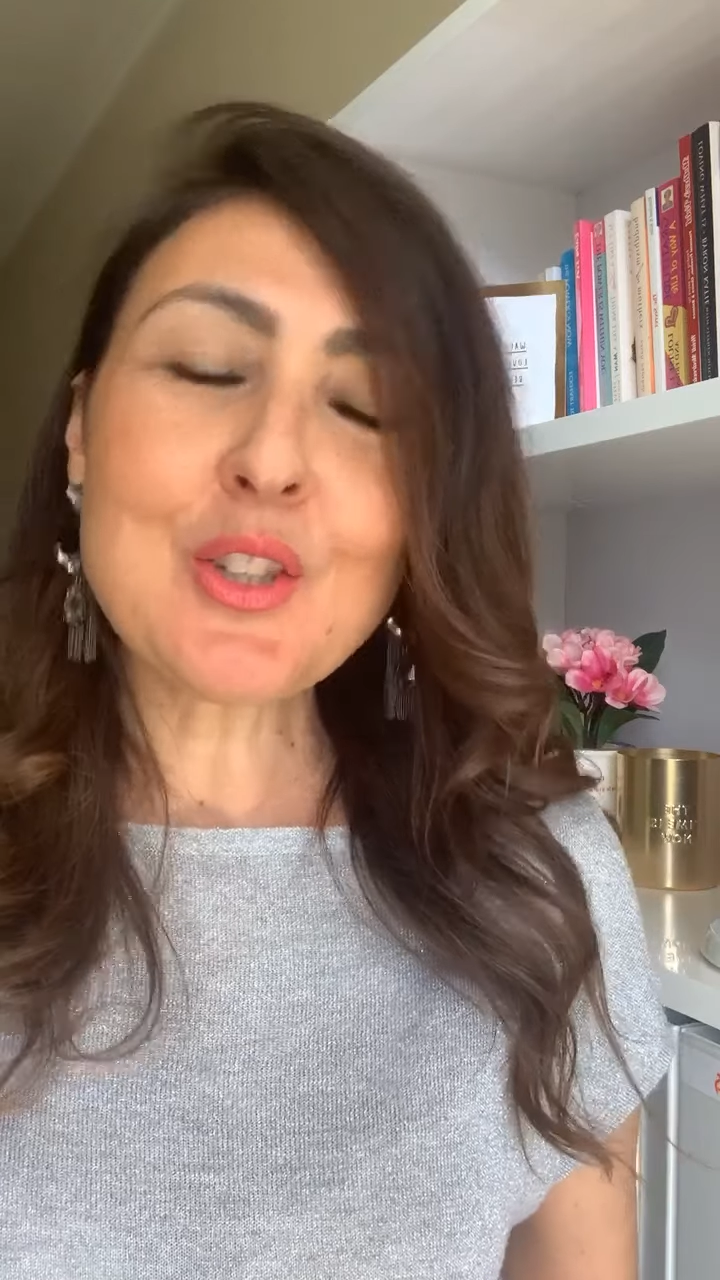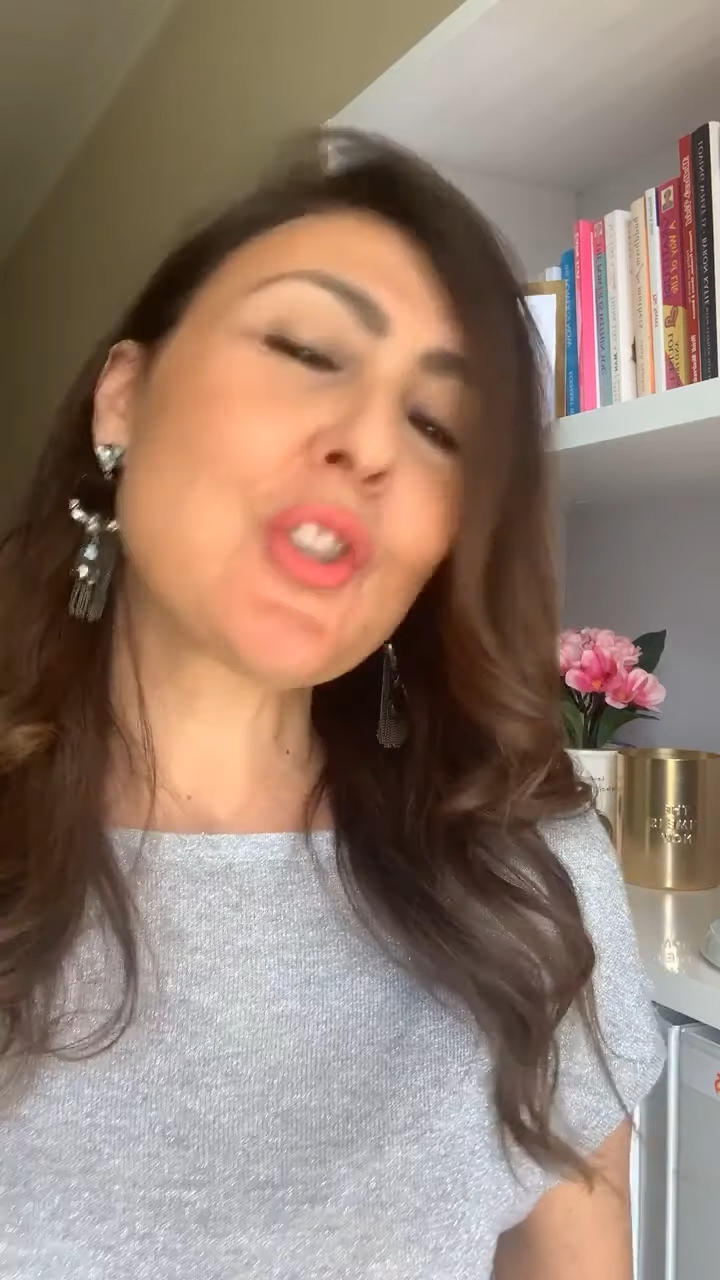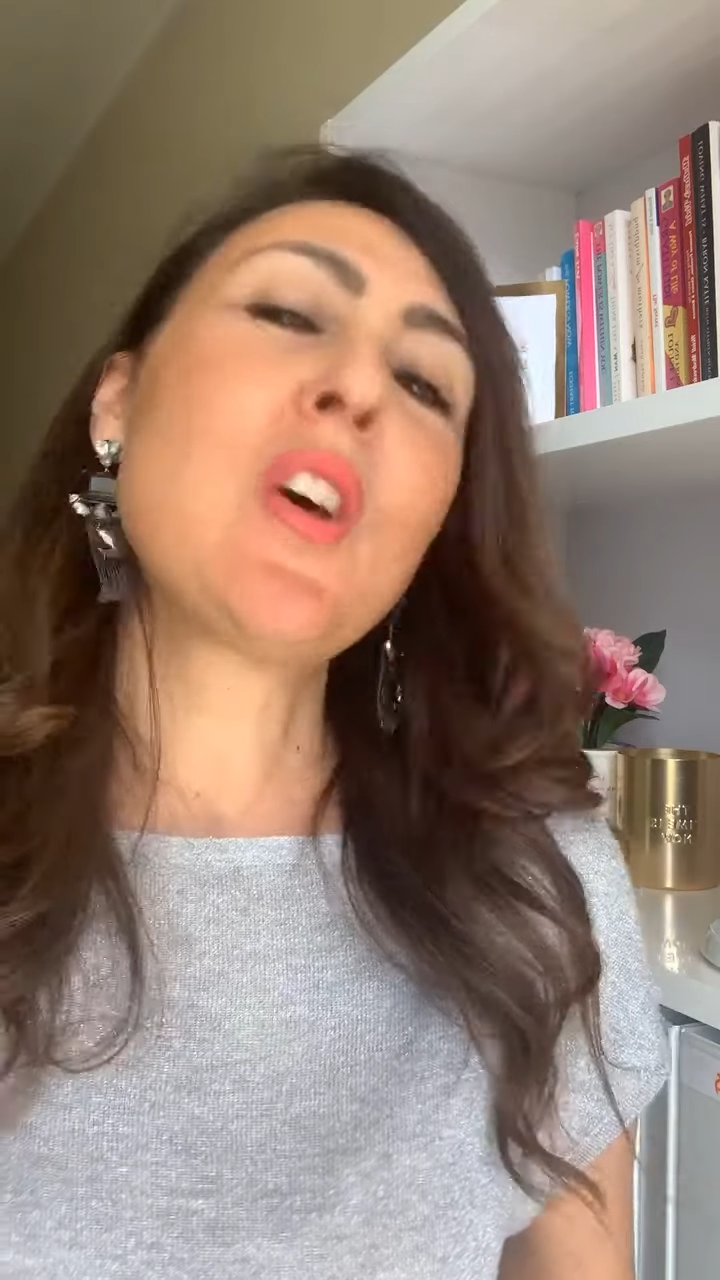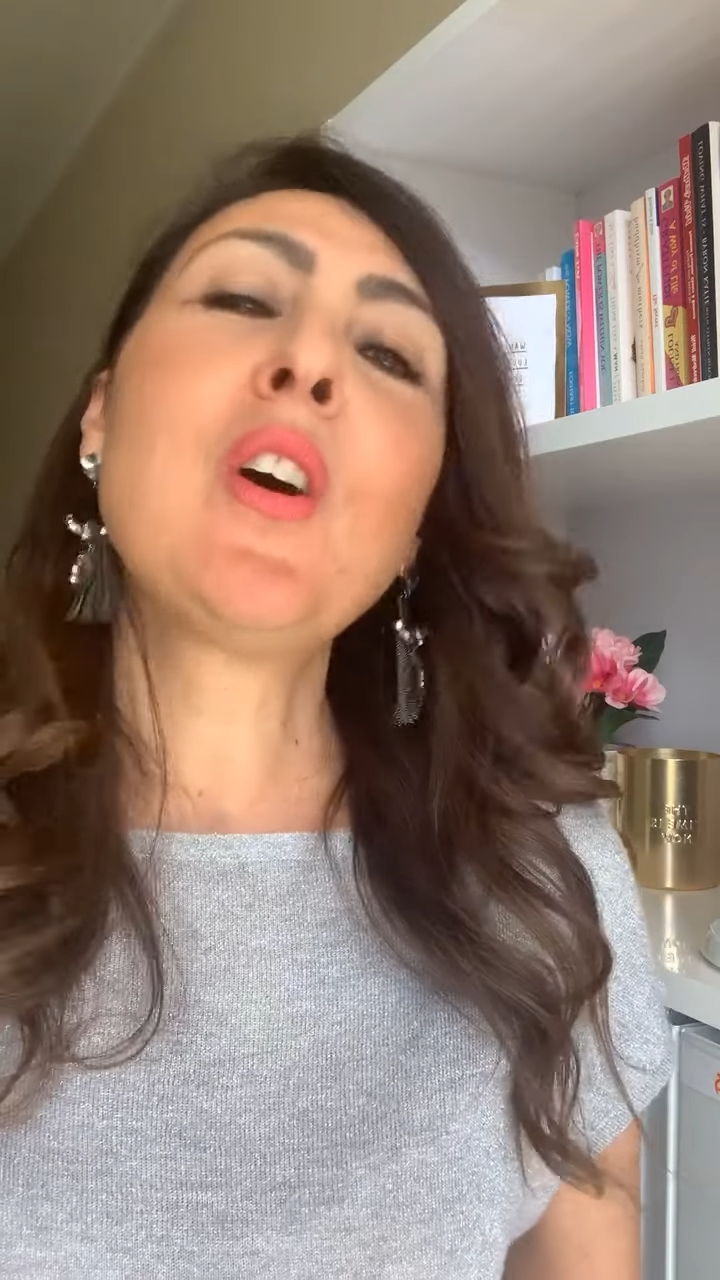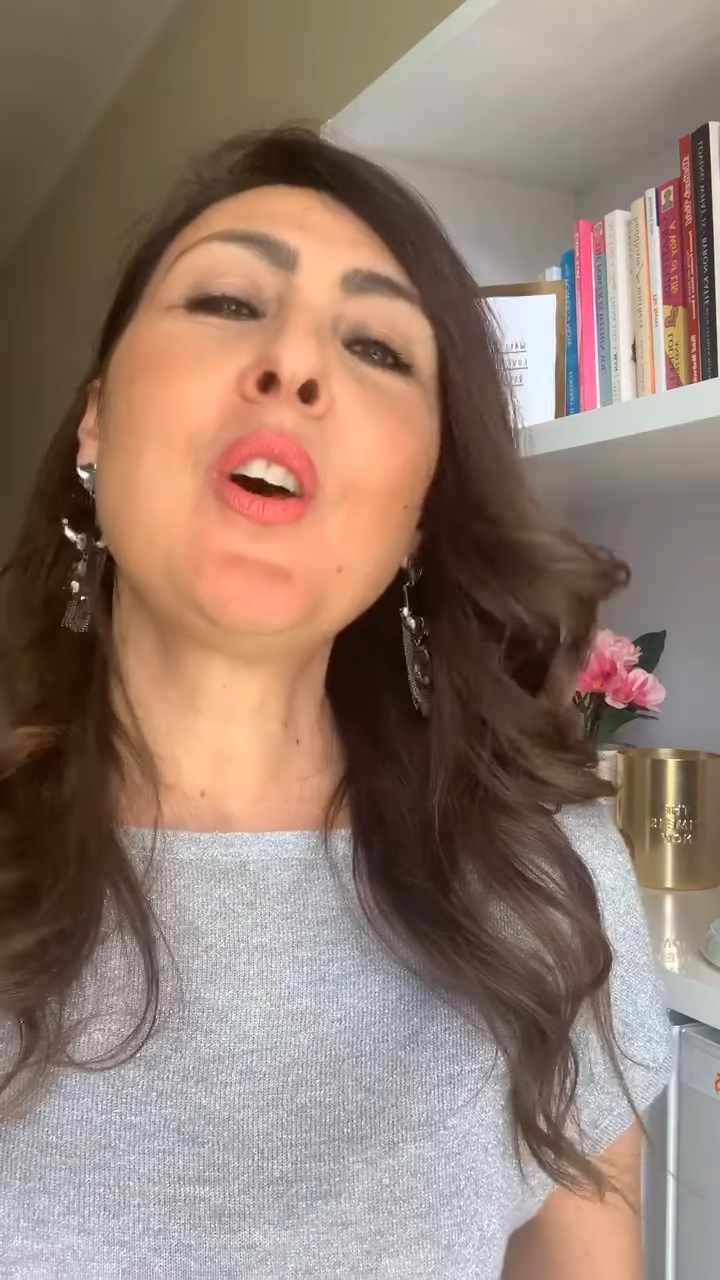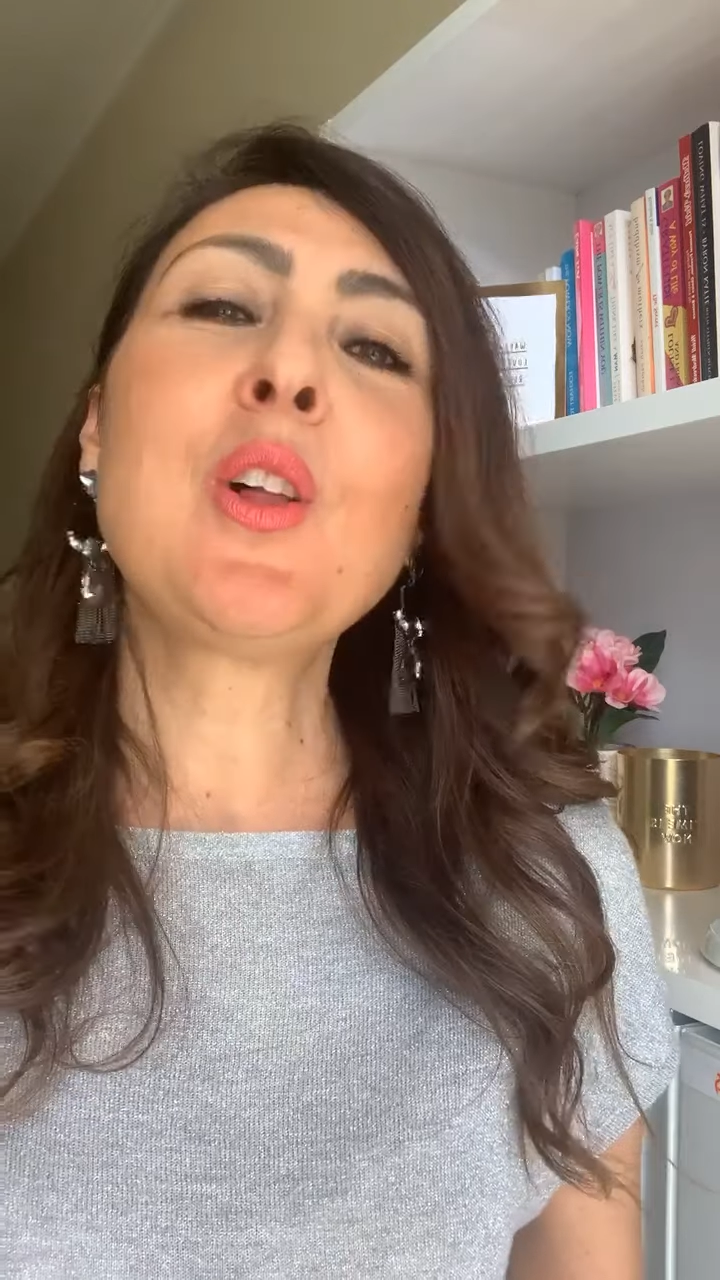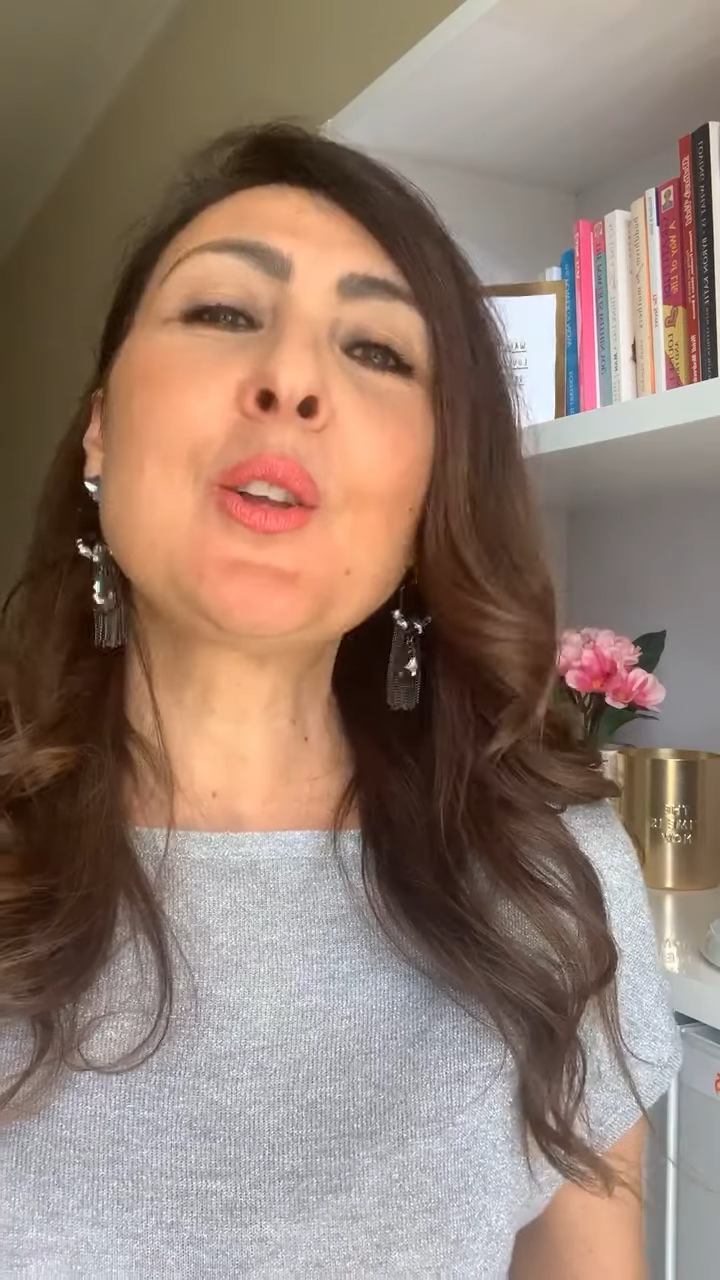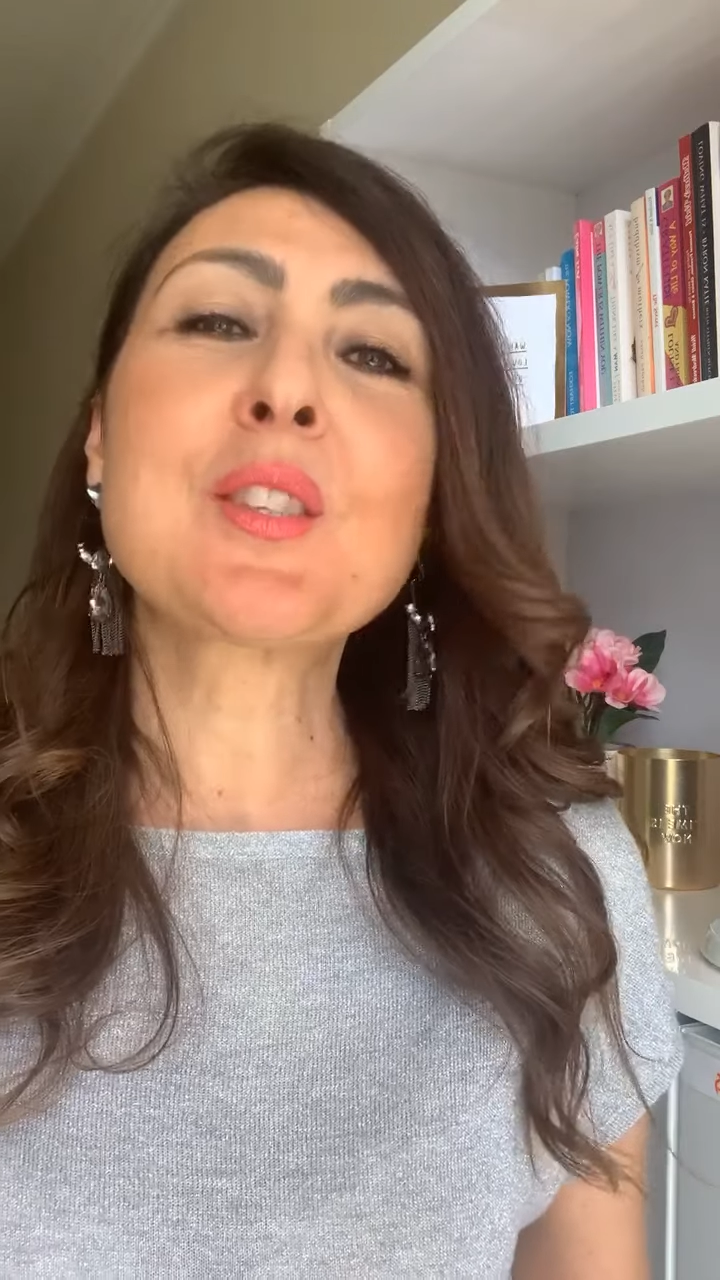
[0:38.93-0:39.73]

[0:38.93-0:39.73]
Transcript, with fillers: child